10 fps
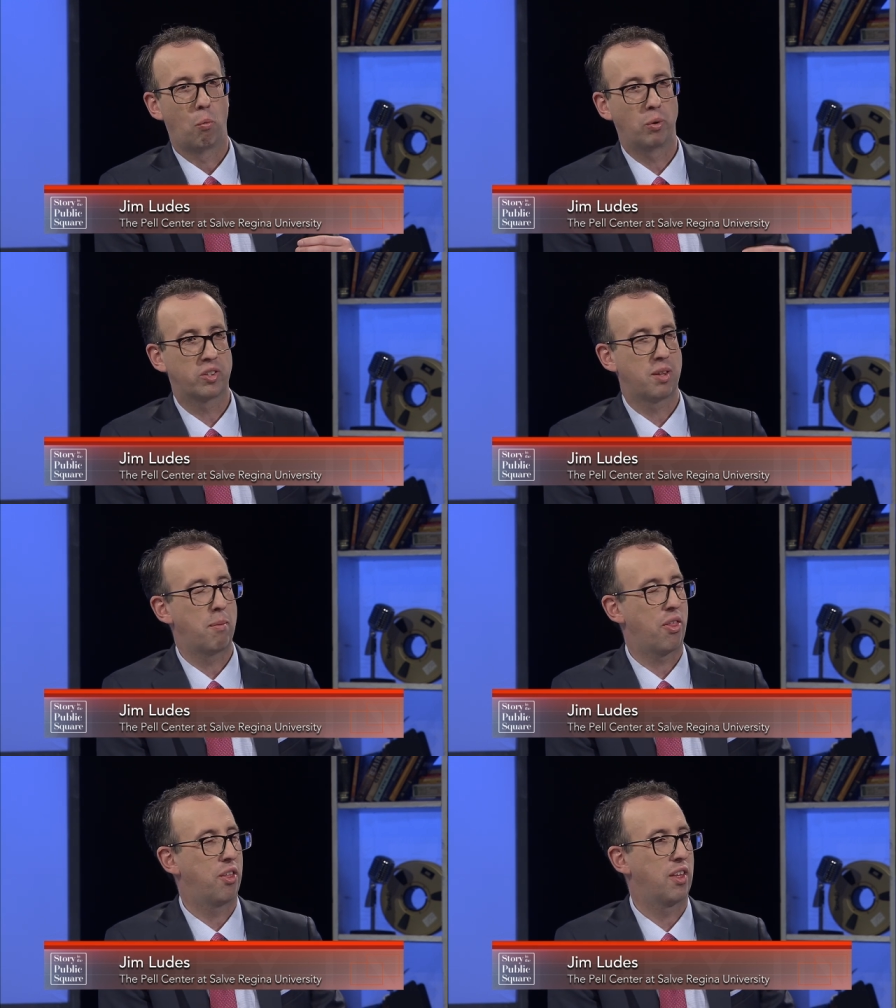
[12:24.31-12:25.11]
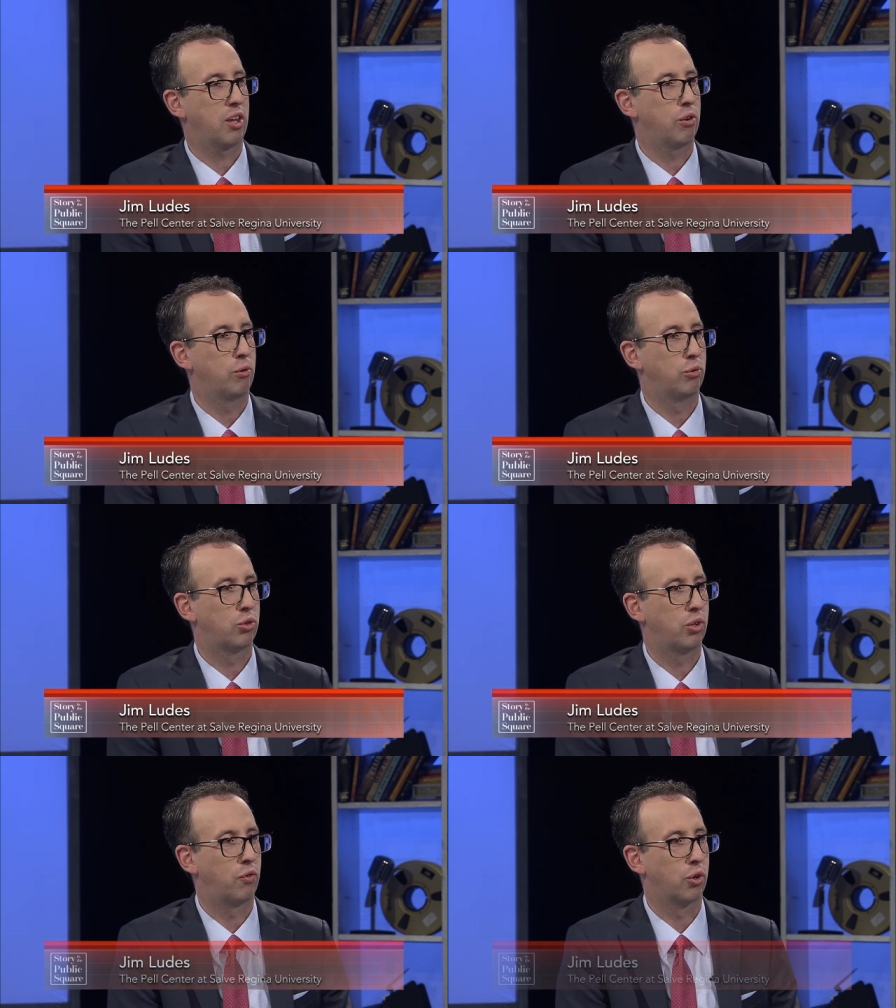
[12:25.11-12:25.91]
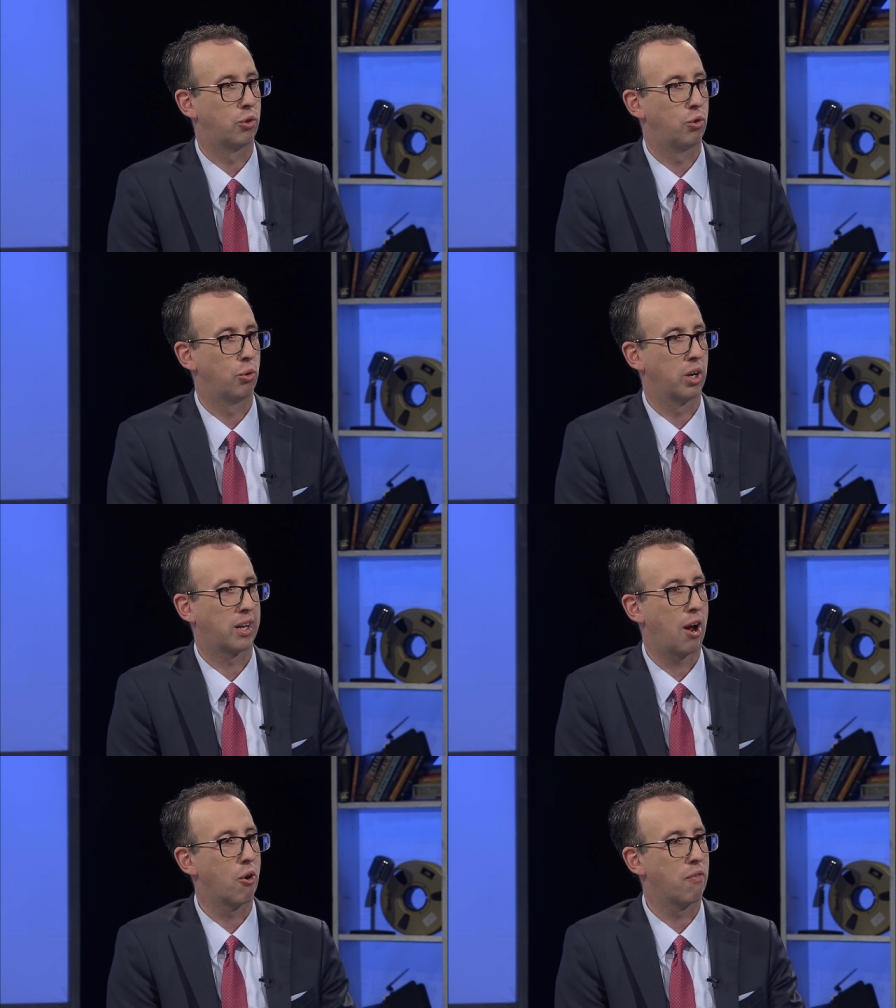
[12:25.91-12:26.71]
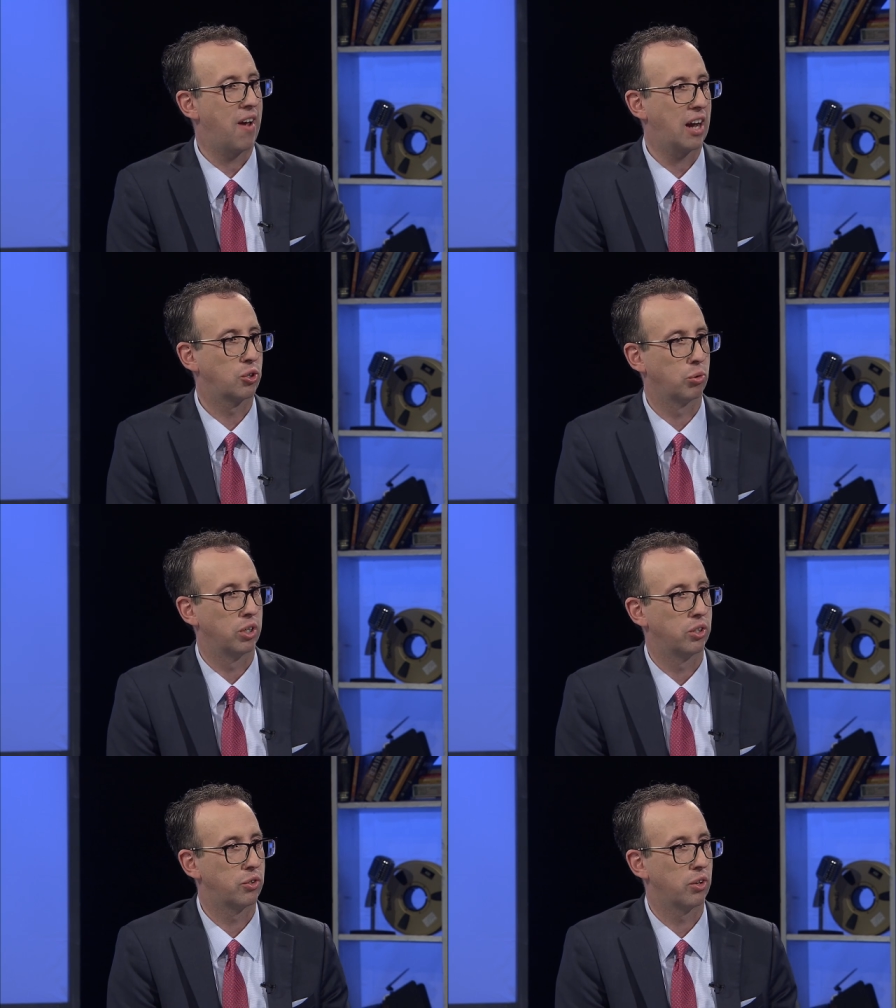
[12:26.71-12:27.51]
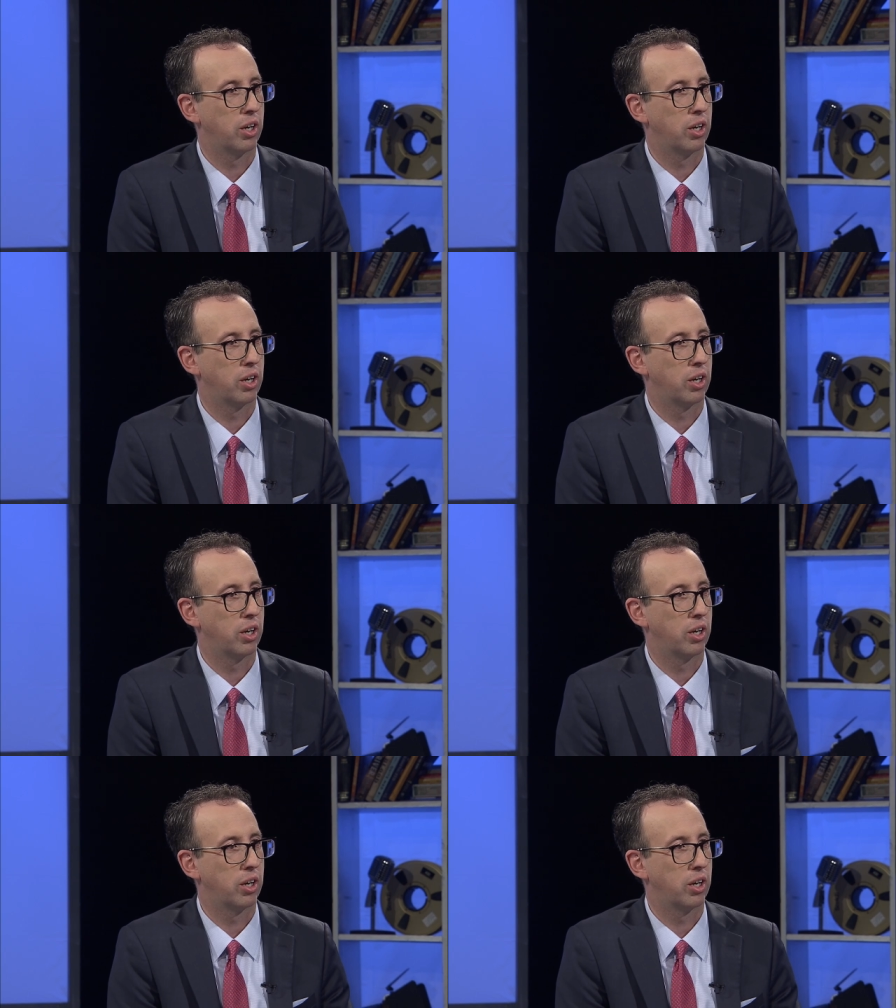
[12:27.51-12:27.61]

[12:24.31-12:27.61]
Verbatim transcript: What's the method that you use if you're doing a counterfactual history?